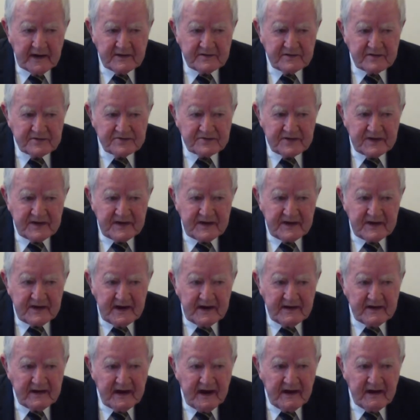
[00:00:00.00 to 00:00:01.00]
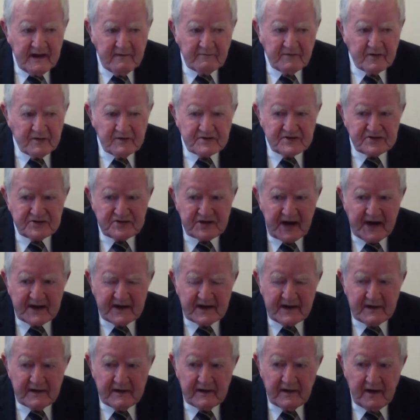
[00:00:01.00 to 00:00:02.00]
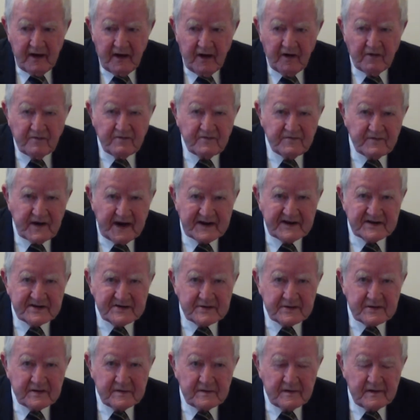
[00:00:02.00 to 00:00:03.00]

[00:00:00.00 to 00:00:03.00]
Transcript: Does she ever check her facts